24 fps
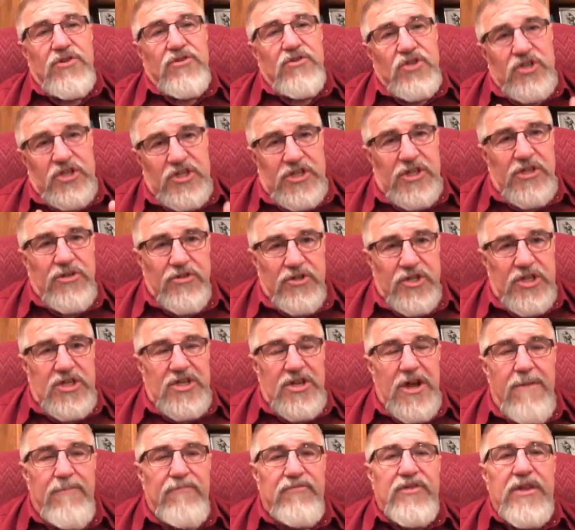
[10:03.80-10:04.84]
there's still
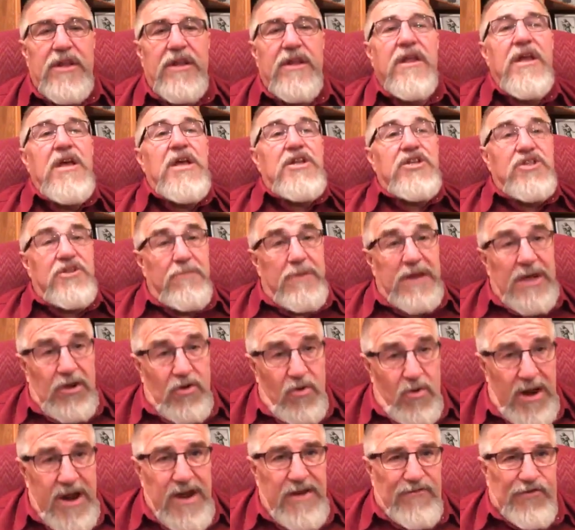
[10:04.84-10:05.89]
something to be
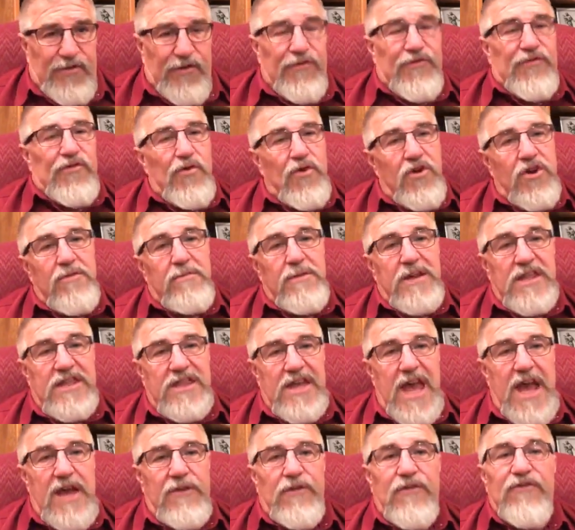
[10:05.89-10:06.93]
grateful for and to be
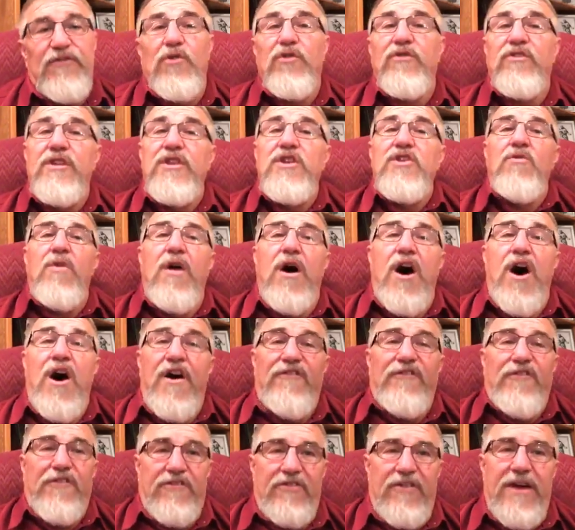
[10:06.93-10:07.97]
thankful for, then you
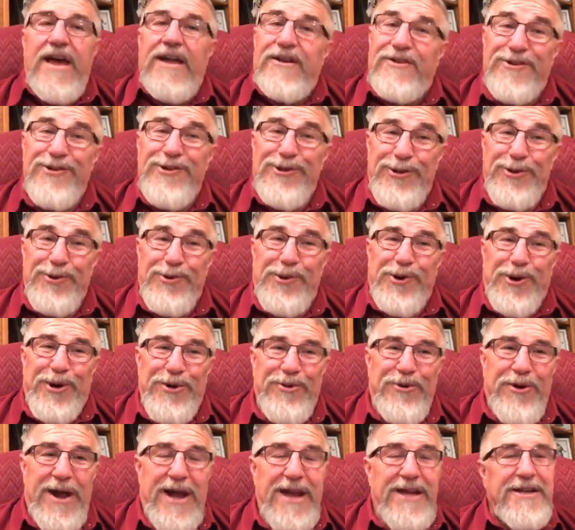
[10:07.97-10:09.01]
offer that to the
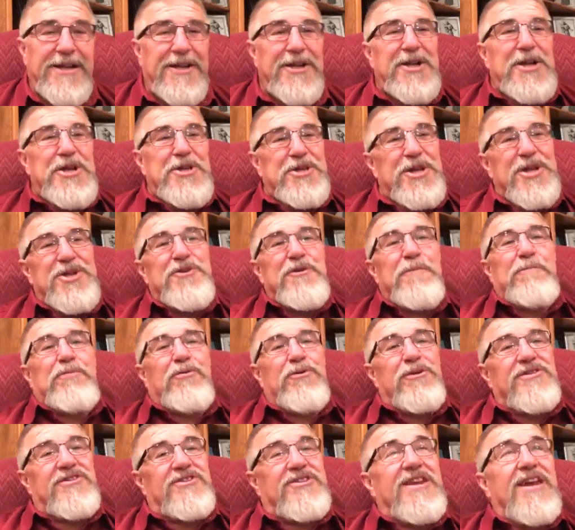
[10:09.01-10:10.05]
Lord, right? Then you
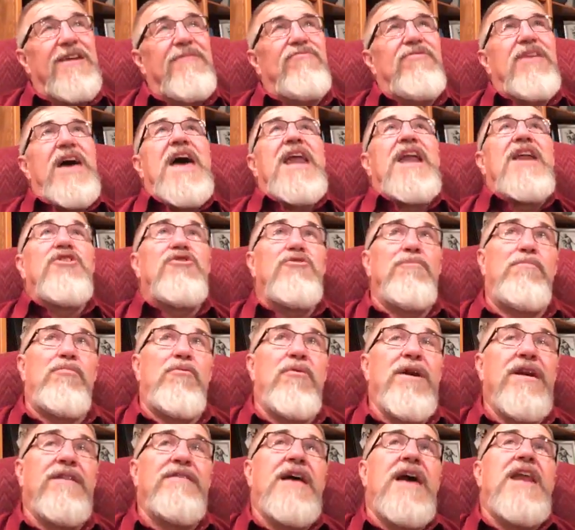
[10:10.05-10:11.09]
present that and you
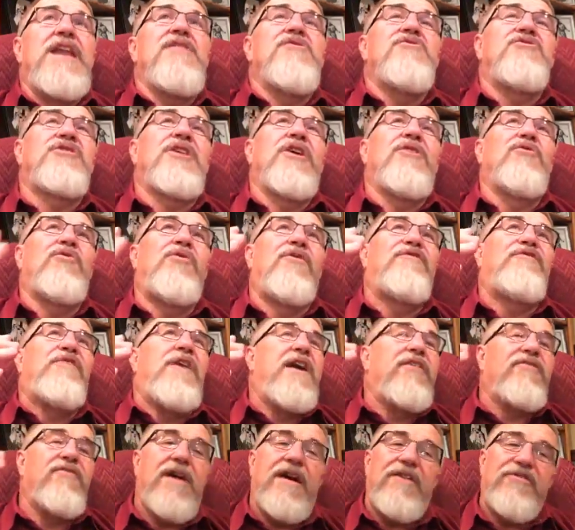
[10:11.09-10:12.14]
bring that and you say, Lord
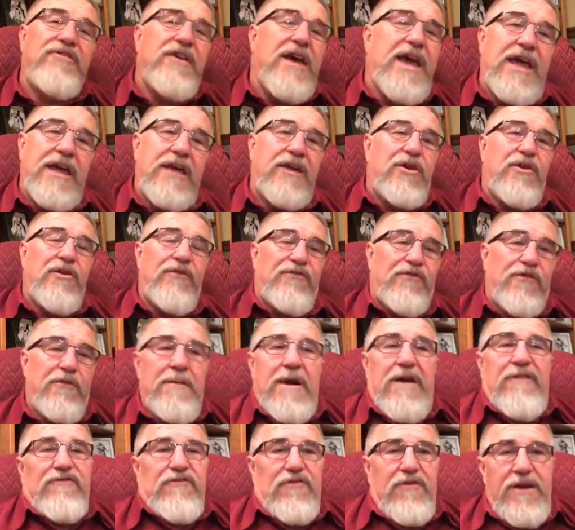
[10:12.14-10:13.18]
Father, I thank you for
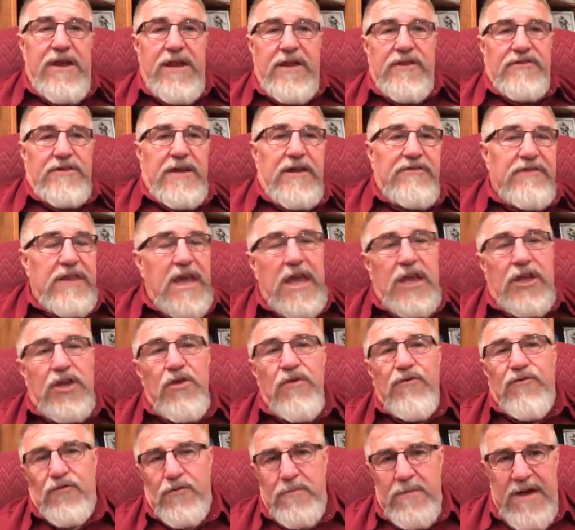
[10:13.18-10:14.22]
my friends. I thank
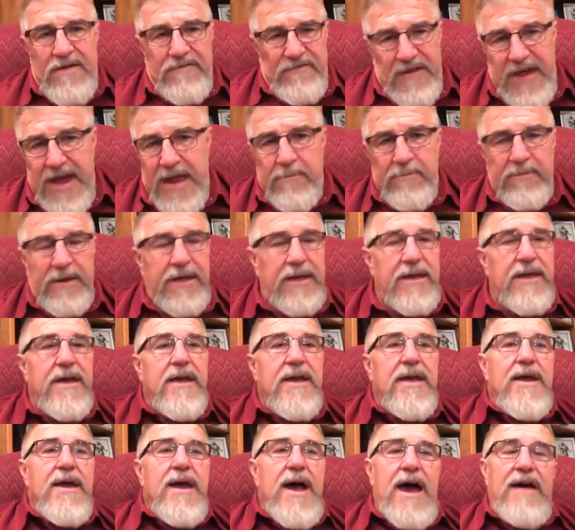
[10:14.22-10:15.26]
you for my family.
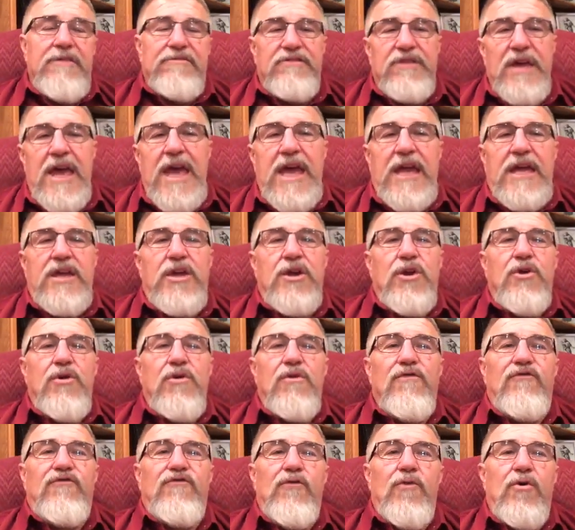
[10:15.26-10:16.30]
I thank
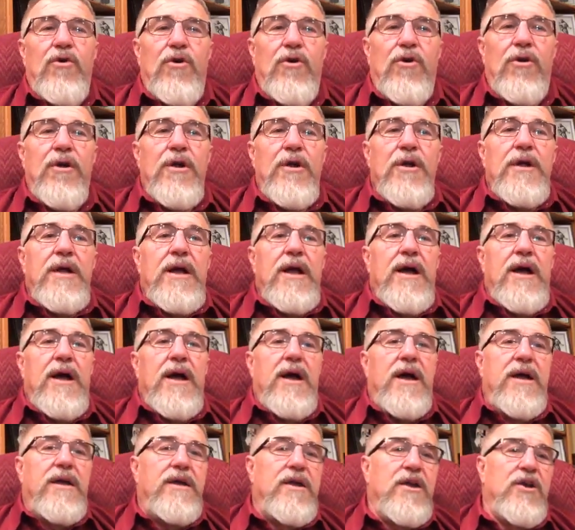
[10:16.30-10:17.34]
you for, uh,
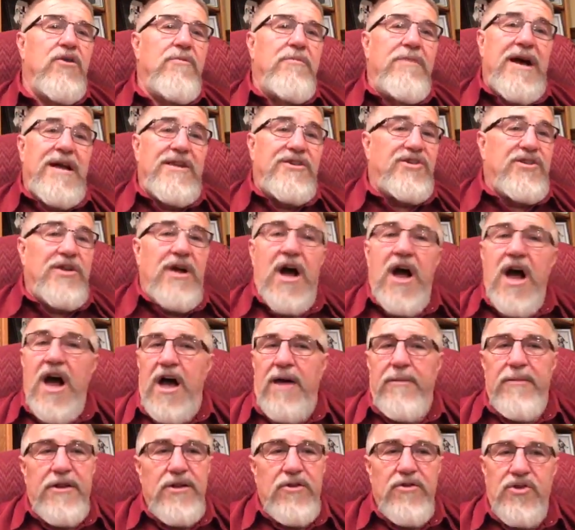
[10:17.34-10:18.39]
uh, you know, my
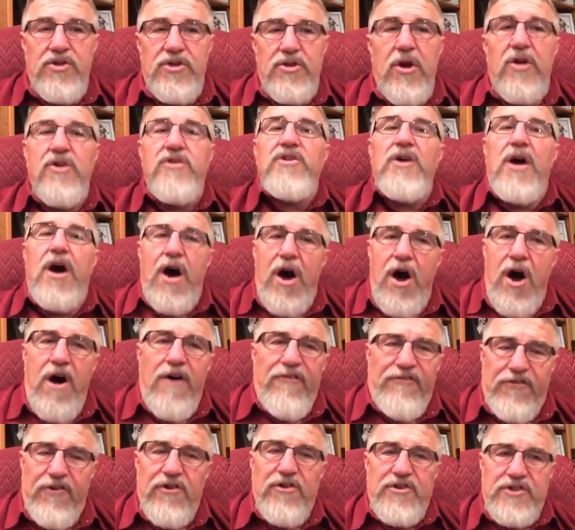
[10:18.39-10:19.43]
job. And you start to
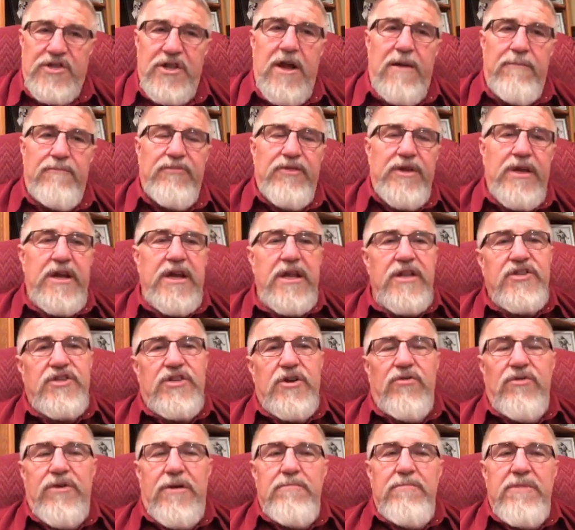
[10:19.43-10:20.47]
offer something. And
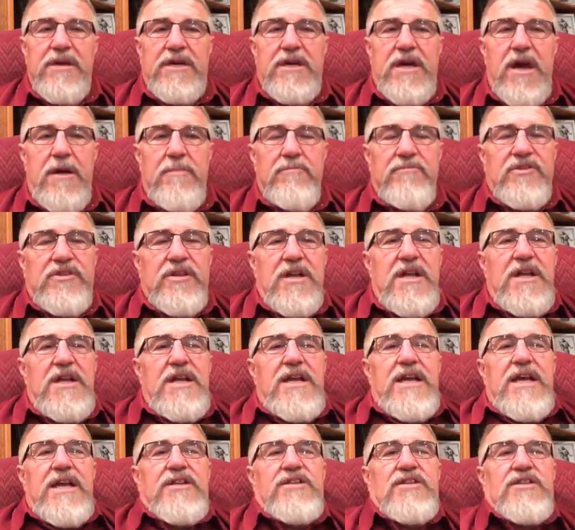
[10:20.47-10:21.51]
so it becomes,
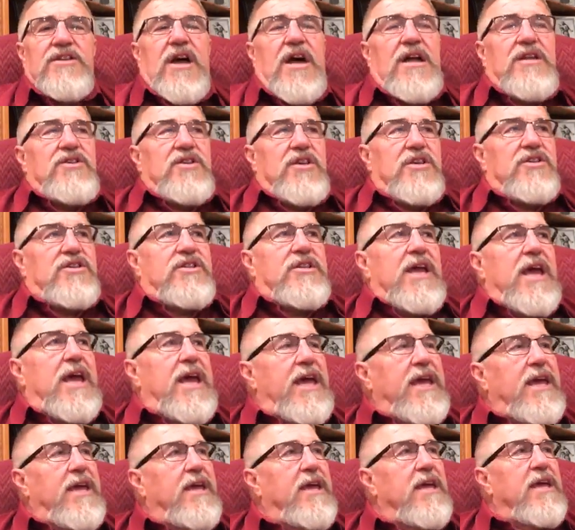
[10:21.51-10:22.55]
it's not just
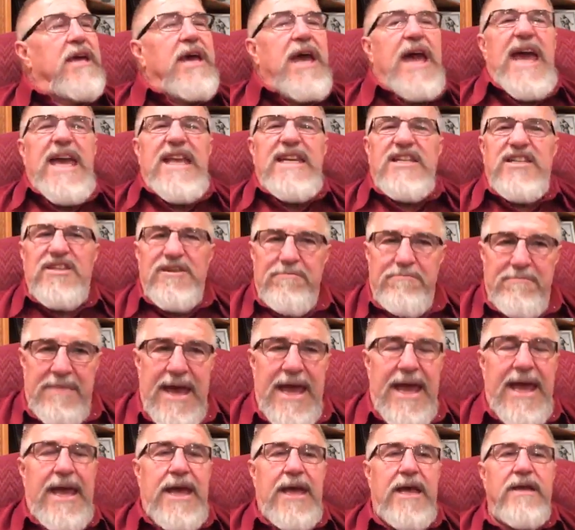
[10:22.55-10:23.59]
a, a
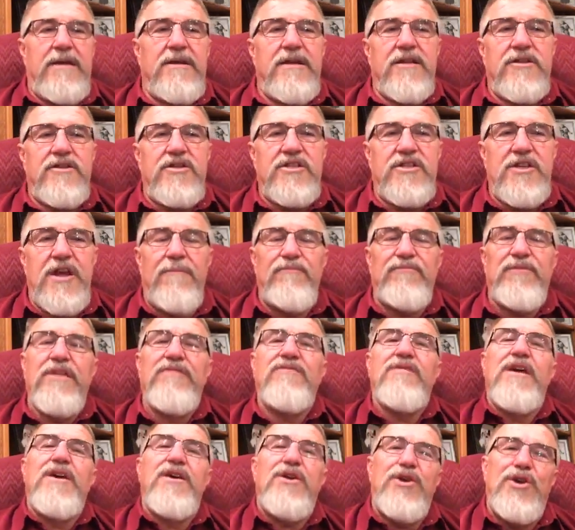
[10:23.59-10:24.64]
demand. It's
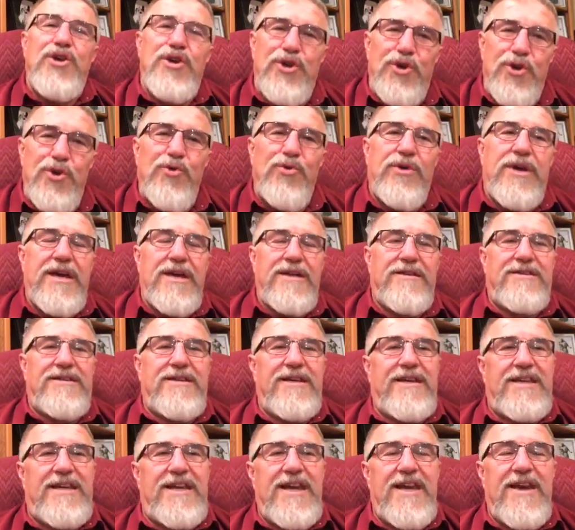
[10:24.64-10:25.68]
something that you get to
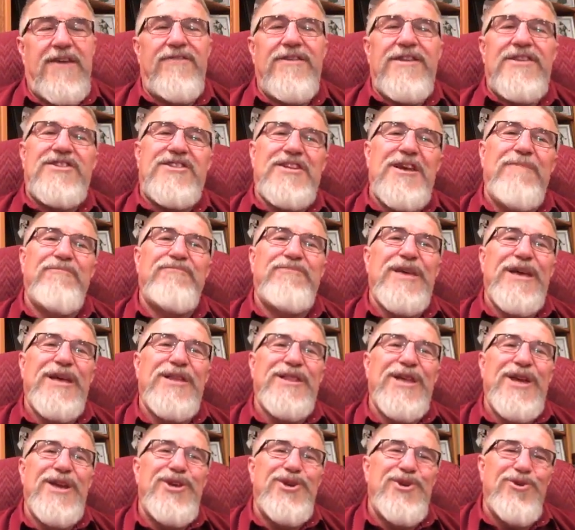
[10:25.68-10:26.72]
give. It's
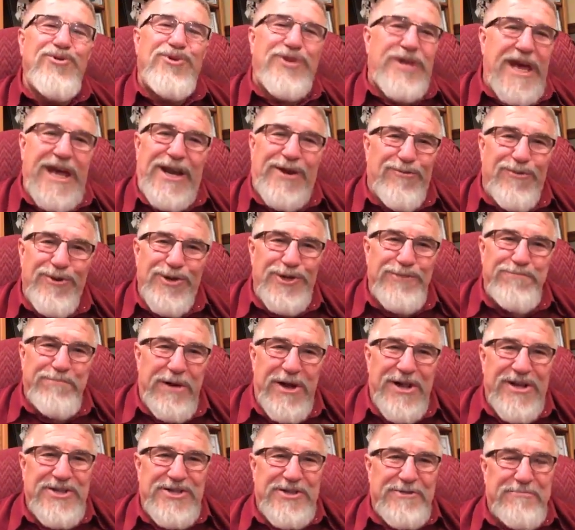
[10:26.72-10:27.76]
something that you take
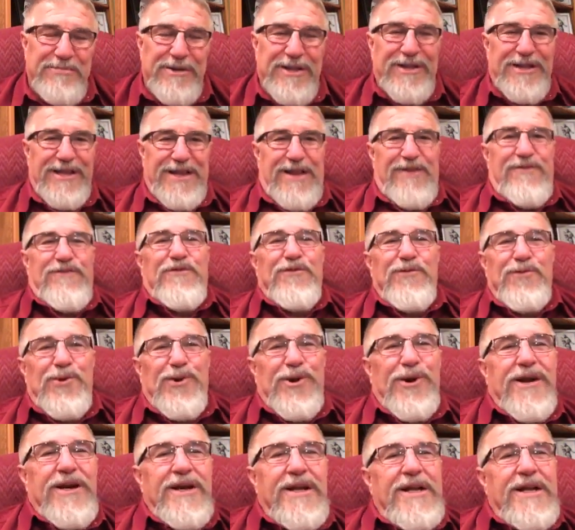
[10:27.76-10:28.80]
responsibility for.